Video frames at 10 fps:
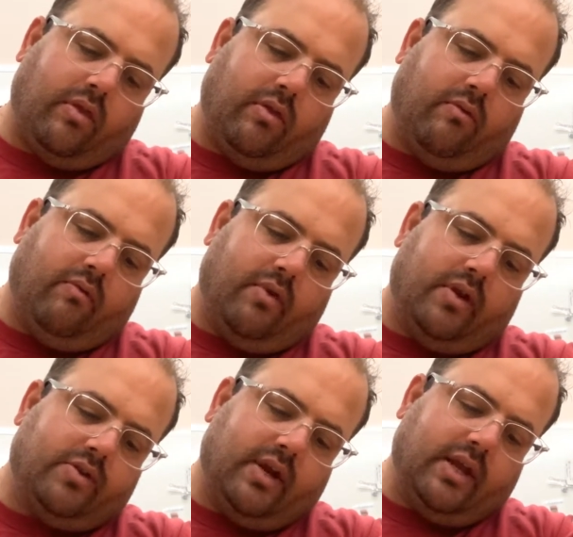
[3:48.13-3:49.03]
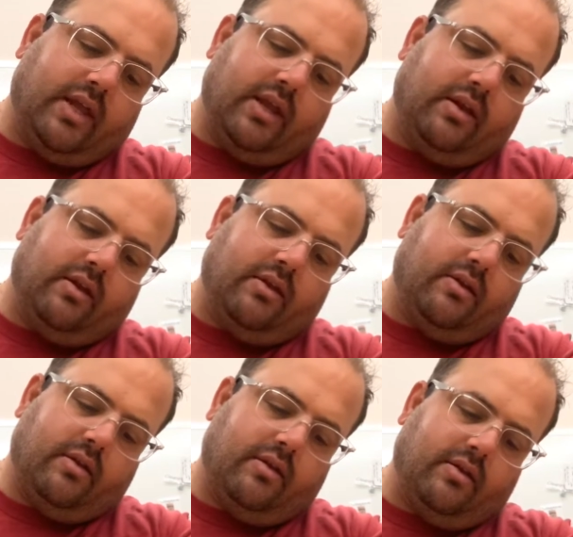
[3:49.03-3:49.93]
We want to try to get
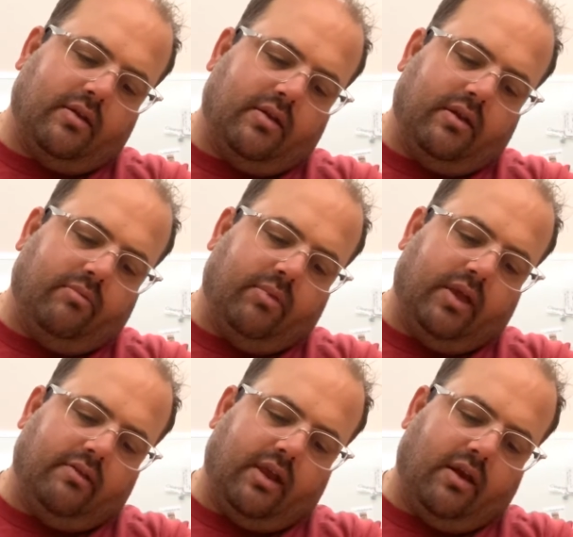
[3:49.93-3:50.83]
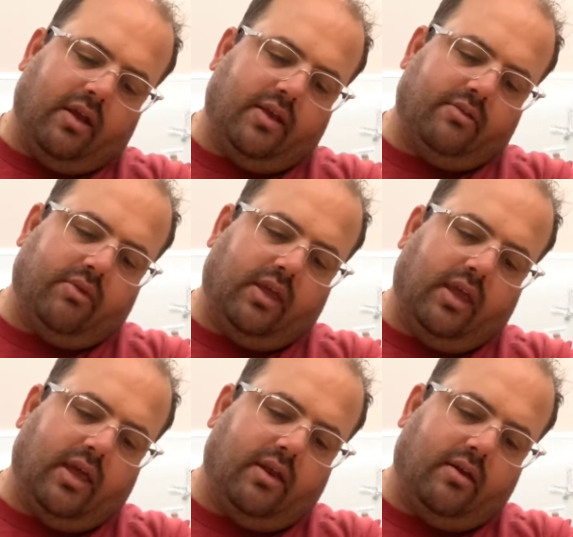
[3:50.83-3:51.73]
as big as area as we
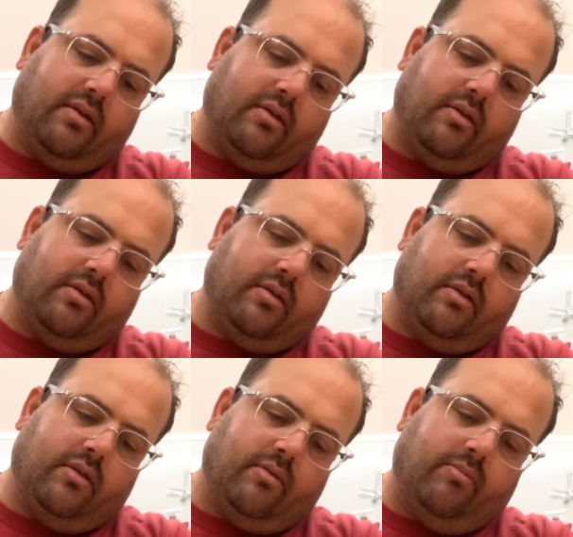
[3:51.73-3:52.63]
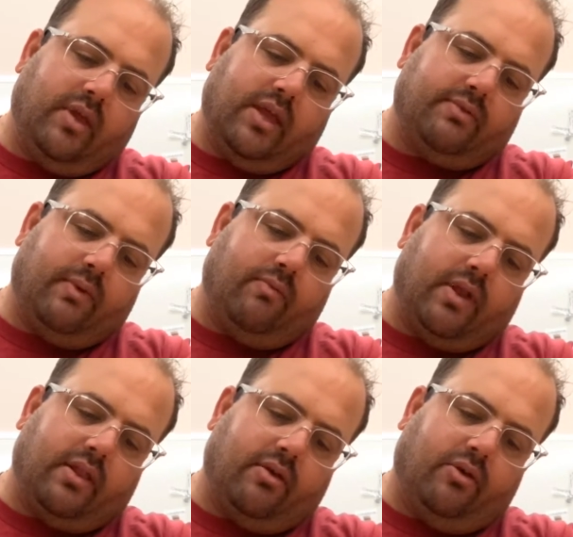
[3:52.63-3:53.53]
can, because we
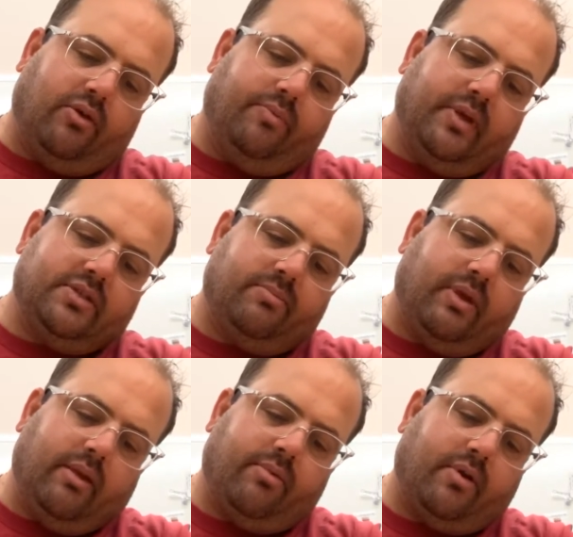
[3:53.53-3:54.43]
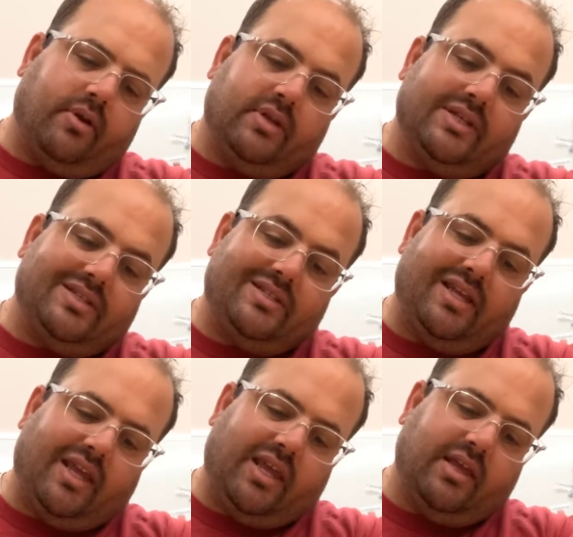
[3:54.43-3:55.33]
want the whole piece of paper to
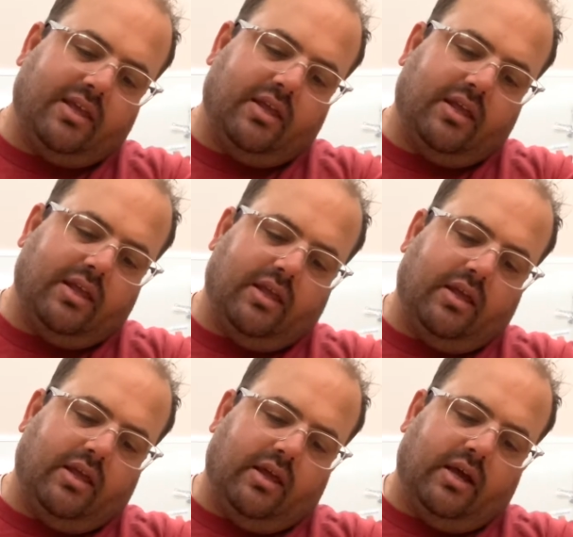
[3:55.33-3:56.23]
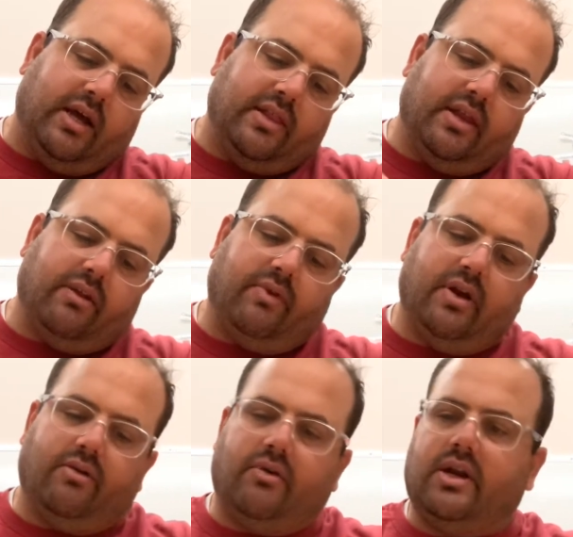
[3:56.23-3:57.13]
stick on there. We
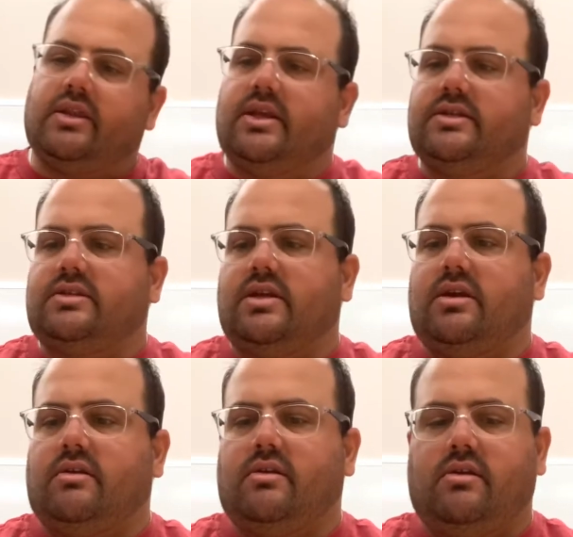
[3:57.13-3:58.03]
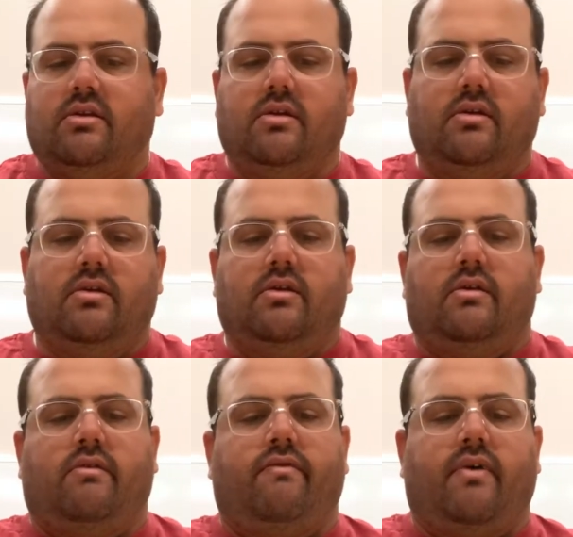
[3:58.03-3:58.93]
don't want these to
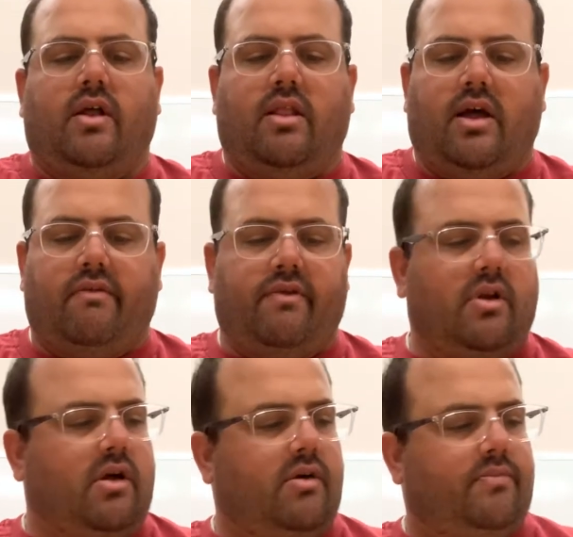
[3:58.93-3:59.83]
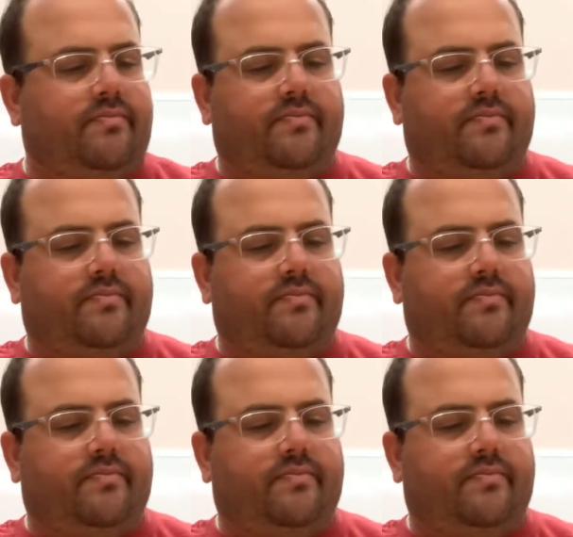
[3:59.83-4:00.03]
fall off at all.